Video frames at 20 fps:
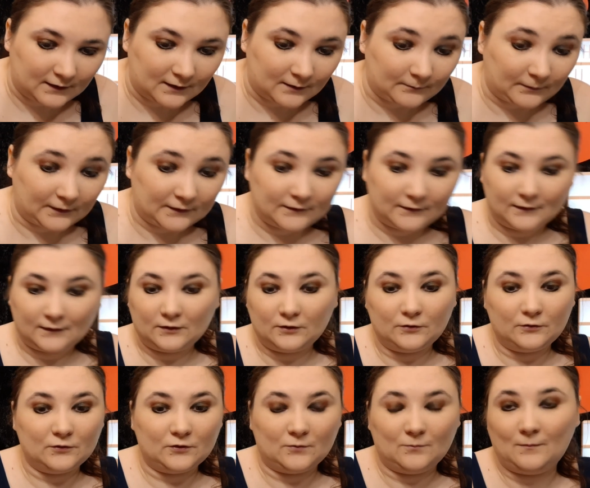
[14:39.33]
barely
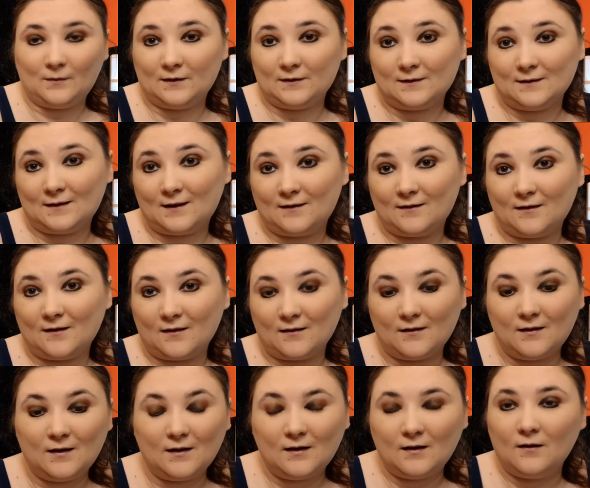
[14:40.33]
use mascara.
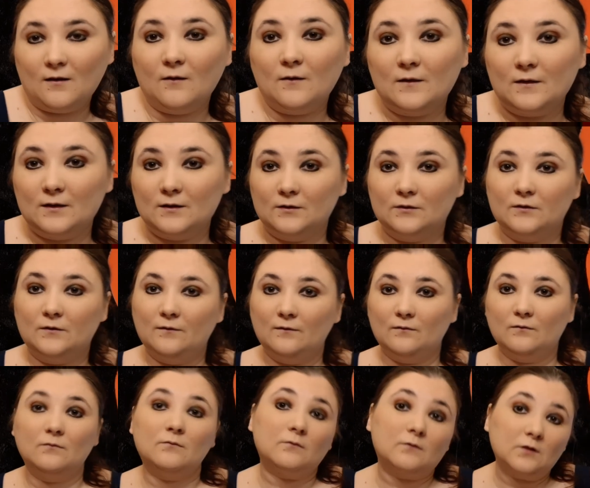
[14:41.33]
I only
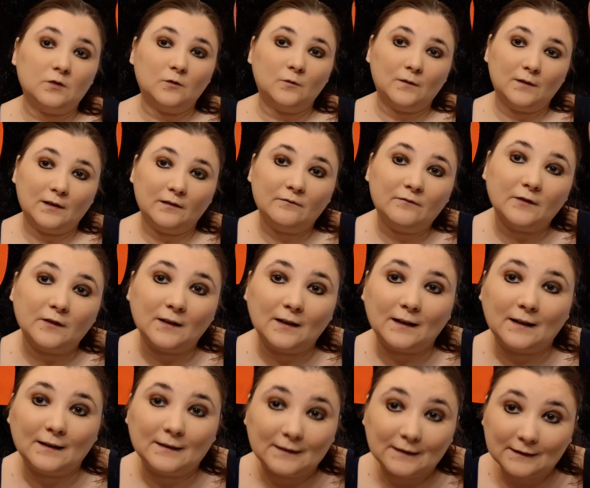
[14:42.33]
do it when I feel like
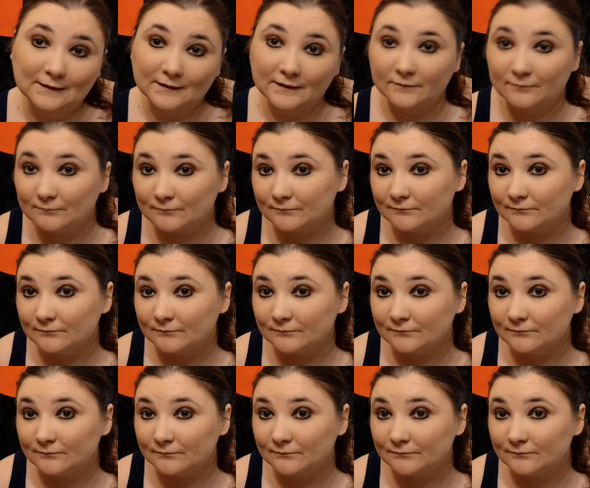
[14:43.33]
I need it.